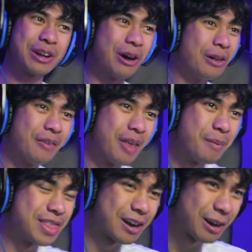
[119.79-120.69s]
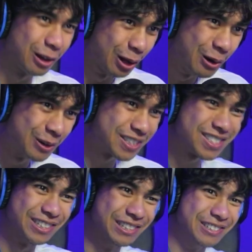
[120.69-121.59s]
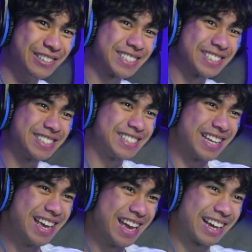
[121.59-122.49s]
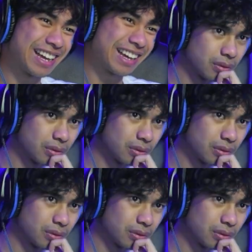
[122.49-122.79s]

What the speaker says: at all of them in their cloaks, too. This is sick.